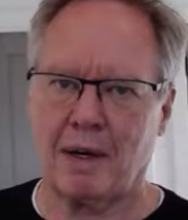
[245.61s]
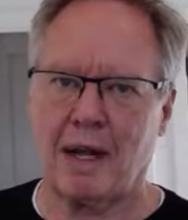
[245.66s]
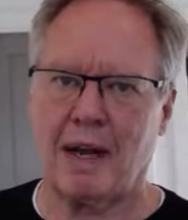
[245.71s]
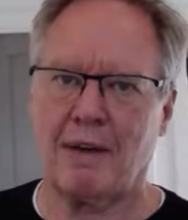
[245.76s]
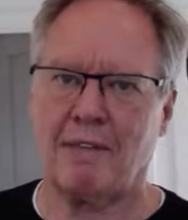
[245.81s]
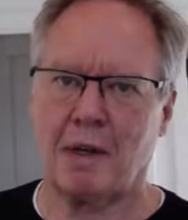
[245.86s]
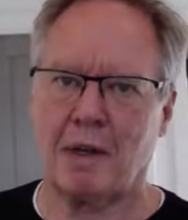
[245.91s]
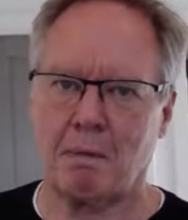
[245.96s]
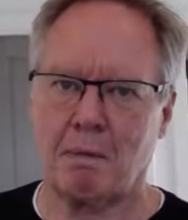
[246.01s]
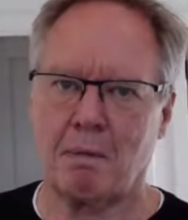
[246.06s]

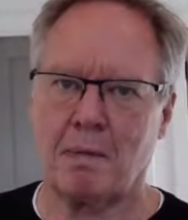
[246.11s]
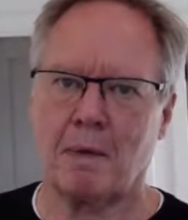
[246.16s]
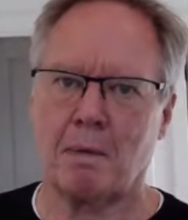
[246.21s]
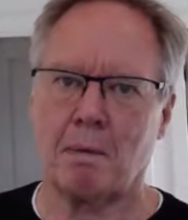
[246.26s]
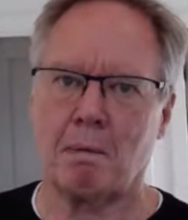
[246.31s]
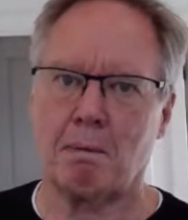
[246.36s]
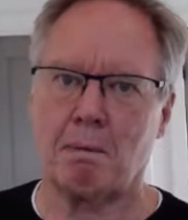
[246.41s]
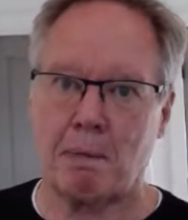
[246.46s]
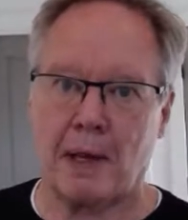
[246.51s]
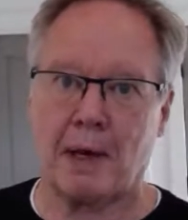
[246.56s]
having
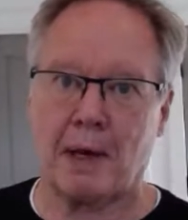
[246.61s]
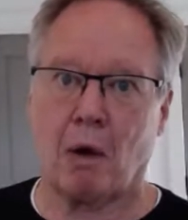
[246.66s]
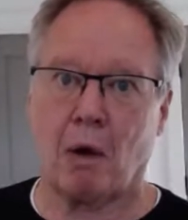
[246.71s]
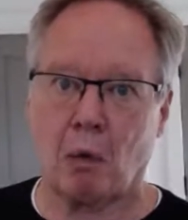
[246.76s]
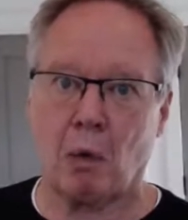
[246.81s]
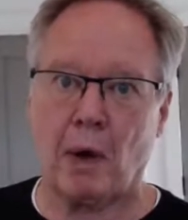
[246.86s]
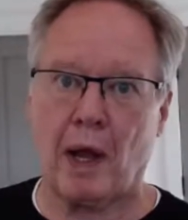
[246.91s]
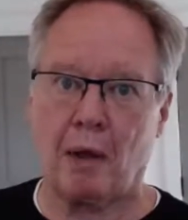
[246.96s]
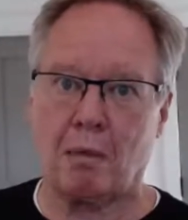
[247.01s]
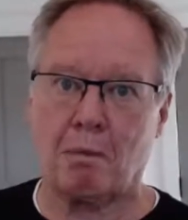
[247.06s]
been
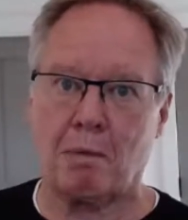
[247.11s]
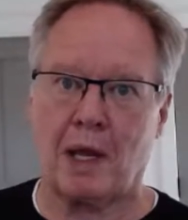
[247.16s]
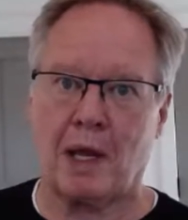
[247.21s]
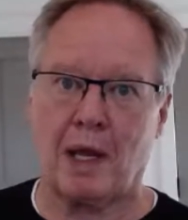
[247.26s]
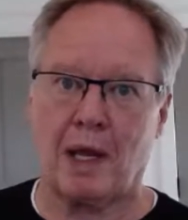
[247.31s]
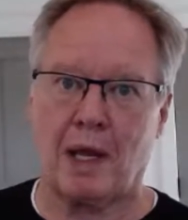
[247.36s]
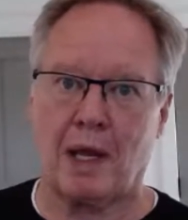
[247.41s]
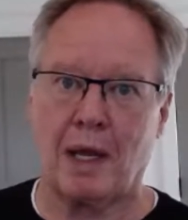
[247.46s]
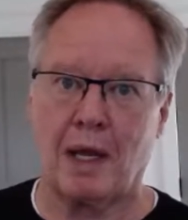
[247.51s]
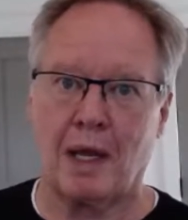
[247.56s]
around
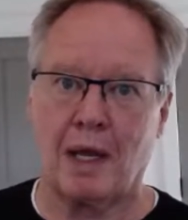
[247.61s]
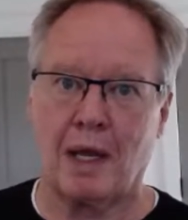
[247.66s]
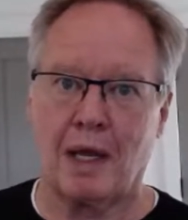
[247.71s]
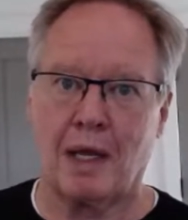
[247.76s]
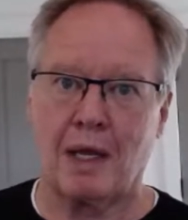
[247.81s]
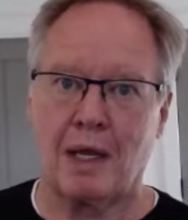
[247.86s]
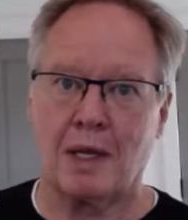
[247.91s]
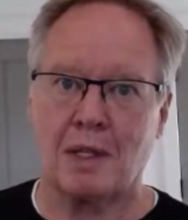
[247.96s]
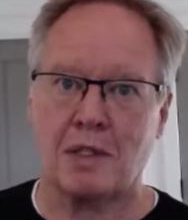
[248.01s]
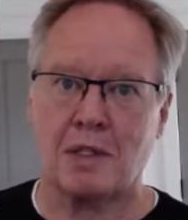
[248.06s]
me.
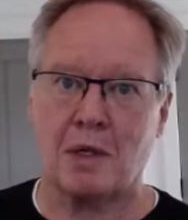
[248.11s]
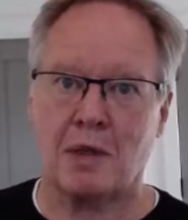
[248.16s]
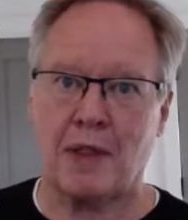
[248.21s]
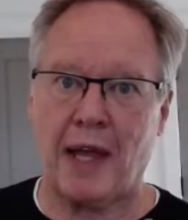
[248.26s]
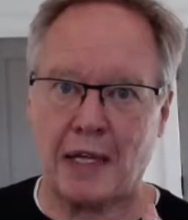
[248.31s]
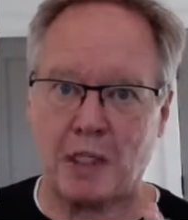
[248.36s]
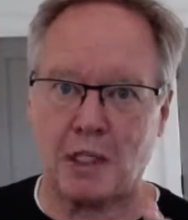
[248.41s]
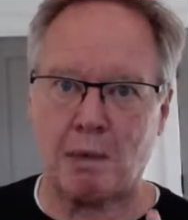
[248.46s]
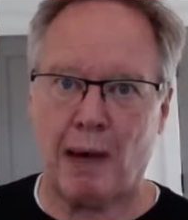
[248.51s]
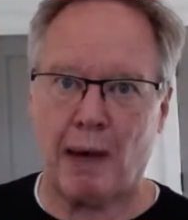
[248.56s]
So
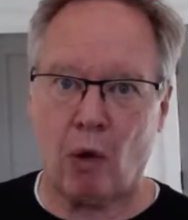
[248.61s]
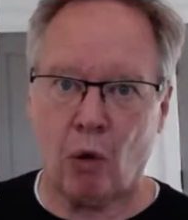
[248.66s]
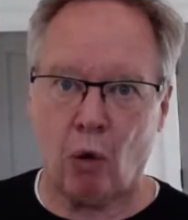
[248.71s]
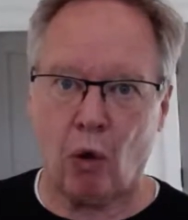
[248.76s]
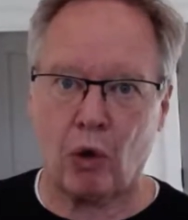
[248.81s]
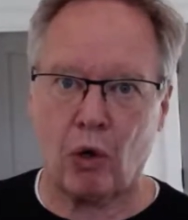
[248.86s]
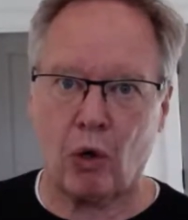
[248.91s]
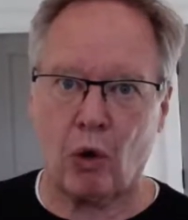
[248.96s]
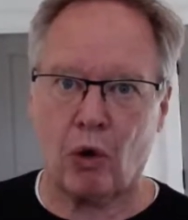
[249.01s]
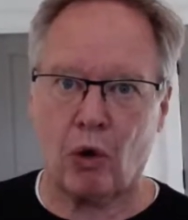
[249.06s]
that's my
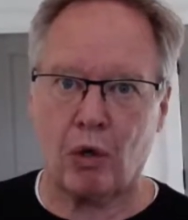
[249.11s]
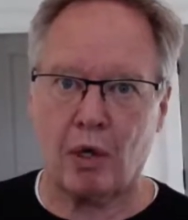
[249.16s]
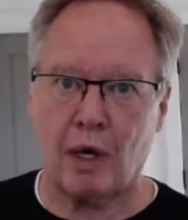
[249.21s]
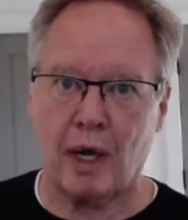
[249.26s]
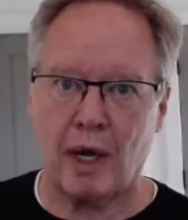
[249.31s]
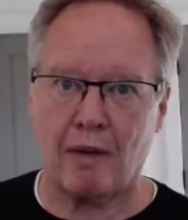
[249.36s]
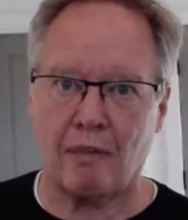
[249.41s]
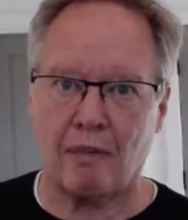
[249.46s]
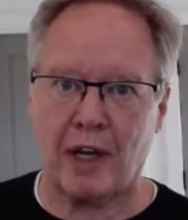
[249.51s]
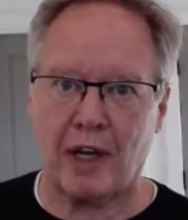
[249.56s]
whole goal
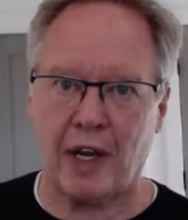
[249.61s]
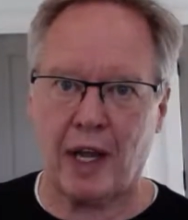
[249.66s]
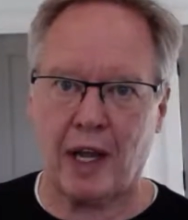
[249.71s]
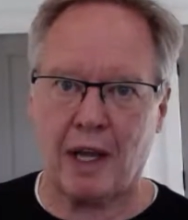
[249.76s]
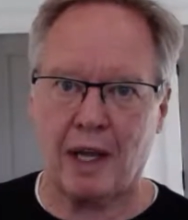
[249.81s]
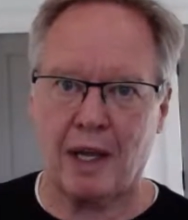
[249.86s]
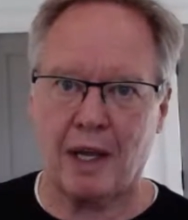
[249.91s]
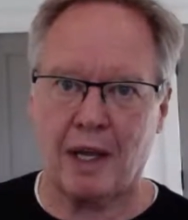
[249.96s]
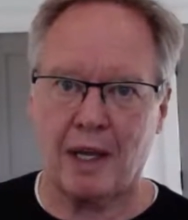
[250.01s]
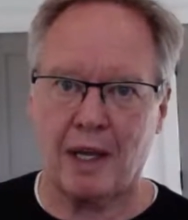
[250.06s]
every
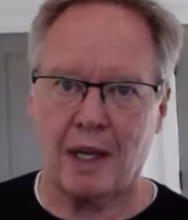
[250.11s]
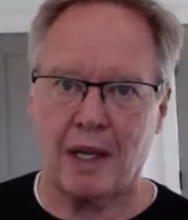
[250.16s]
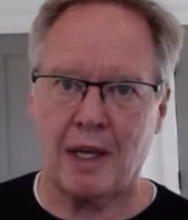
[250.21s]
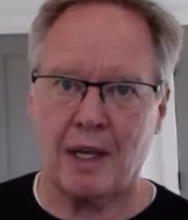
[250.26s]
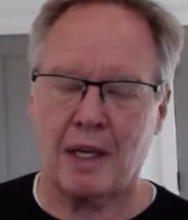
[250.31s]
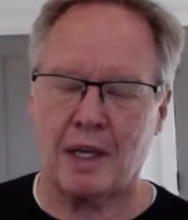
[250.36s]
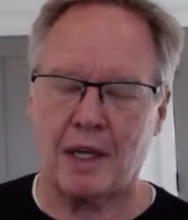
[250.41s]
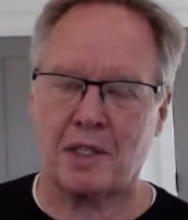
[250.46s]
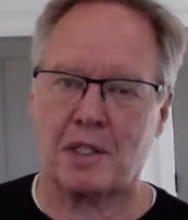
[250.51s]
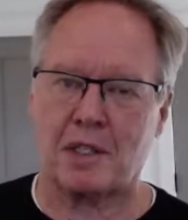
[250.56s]
day,
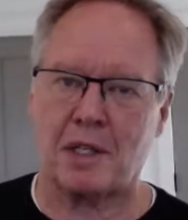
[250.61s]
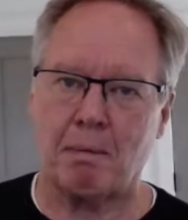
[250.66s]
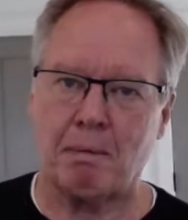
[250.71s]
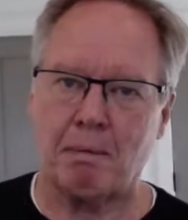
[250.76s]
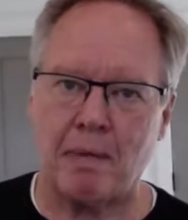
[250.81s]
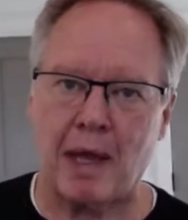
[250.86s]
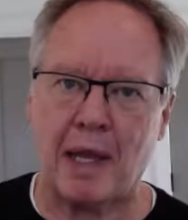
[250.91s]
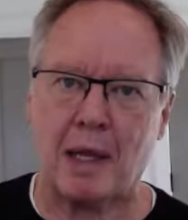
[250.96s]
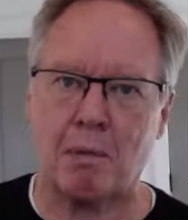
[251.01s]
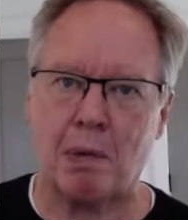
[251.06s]
is to
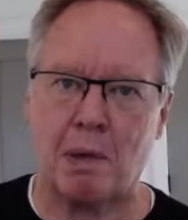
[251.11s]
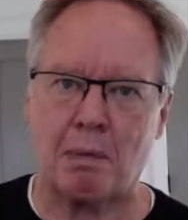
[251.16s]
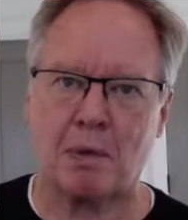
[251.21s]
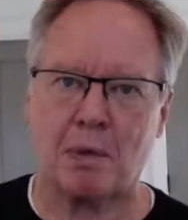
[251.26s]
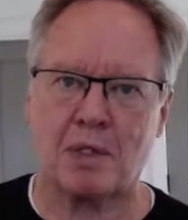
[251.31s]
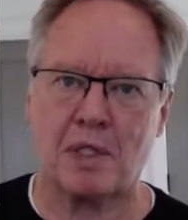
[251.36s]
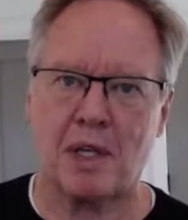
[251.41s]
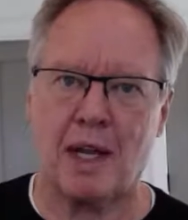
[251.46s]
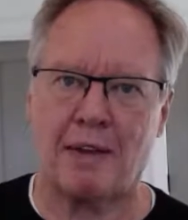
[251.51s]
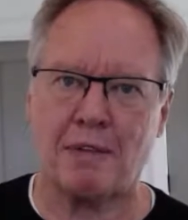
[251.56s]
make
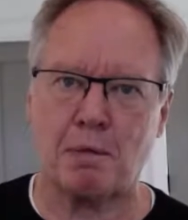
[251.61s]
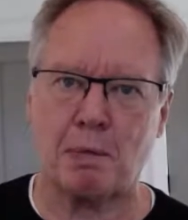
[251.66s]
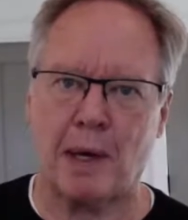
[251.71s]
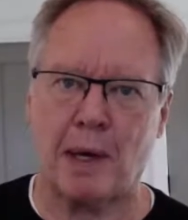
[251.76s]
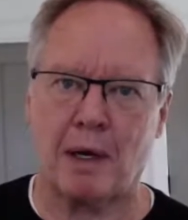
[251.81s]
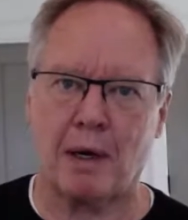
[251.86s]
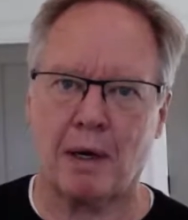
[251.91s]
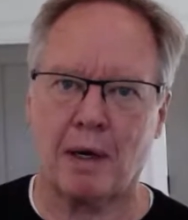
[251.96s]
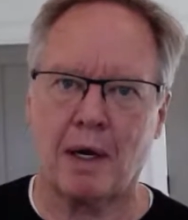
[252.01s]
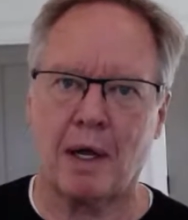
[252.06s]
people's lives
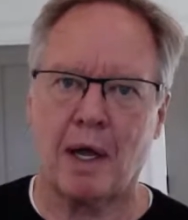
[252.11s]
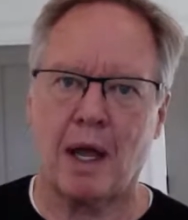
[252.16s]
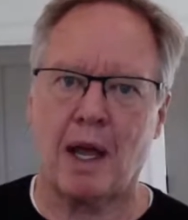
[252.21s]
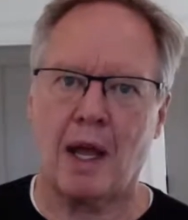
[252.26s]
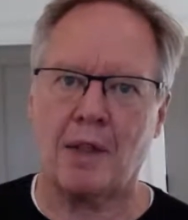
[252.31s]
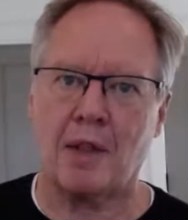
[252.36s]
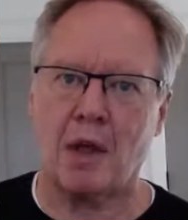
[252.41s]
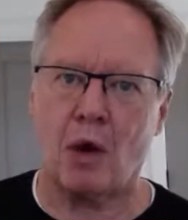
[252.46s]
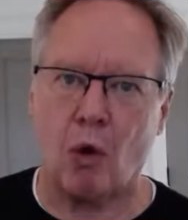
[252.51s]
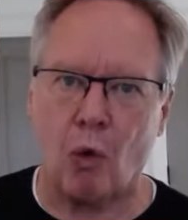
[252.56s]
better.
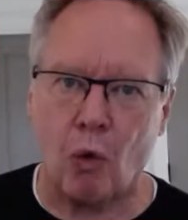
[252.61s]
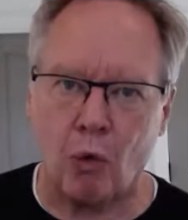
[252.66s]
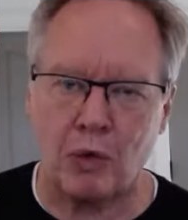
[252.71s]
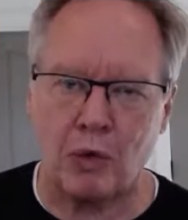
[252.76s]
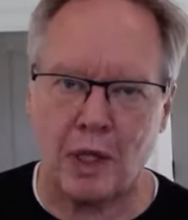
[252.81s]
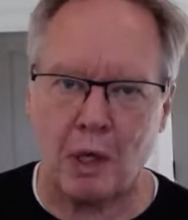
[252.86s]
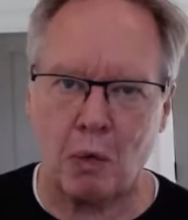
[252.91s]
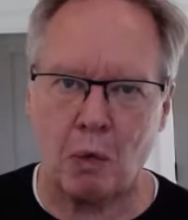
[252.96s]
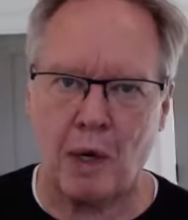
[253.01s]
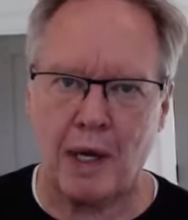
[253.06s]
And the
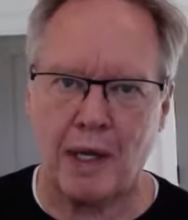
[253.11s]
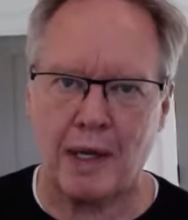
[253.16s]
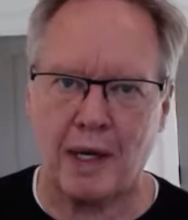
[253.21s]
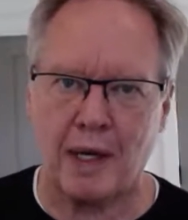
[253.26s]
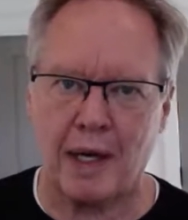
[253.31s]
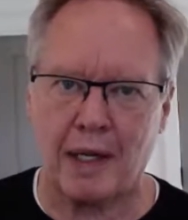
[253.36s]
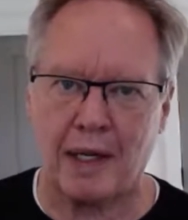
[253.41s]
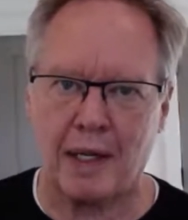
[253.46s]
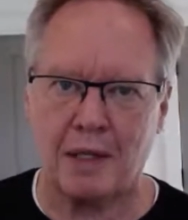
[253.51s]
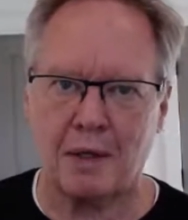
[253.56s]
only way that
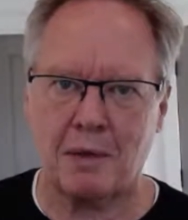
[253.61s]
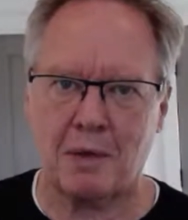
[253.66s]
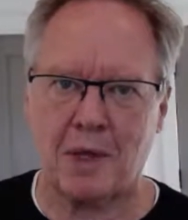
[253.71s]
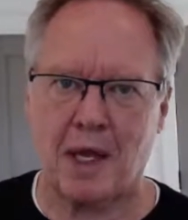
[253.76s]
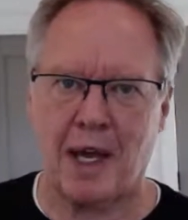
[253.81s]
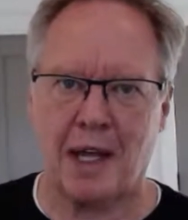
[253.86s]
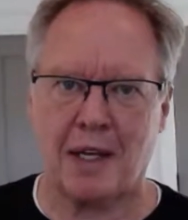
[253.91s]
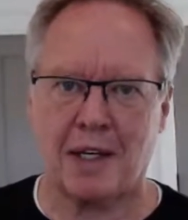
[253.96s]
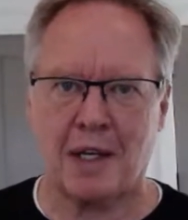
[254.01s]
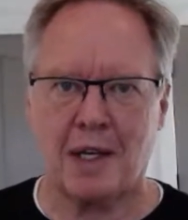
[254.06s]
I can do
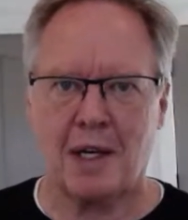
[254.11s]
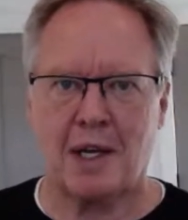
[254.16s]
that